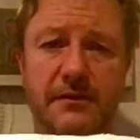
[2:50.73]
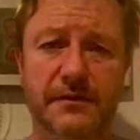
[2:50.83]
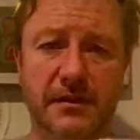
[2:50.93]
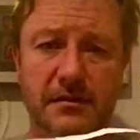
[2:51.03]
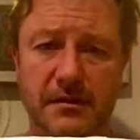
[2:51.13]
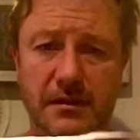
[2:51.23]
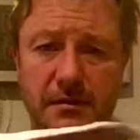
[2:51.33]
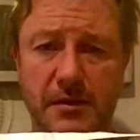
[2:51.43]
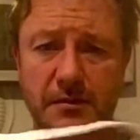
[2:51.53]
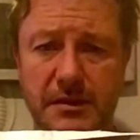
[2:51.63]
follow along a
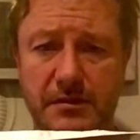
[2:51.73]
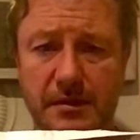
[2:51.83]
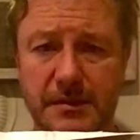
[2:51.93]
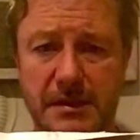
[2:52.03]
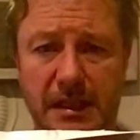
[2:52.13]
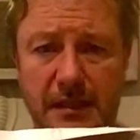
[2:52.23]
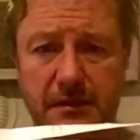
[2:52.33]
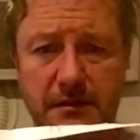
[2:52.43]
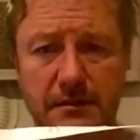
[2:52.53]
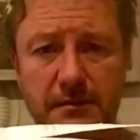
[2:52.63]
Möbius strip style,
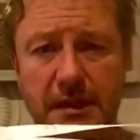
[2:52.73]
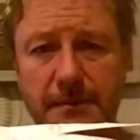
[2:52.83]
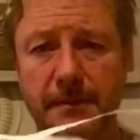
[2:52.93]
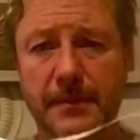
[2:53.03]
right,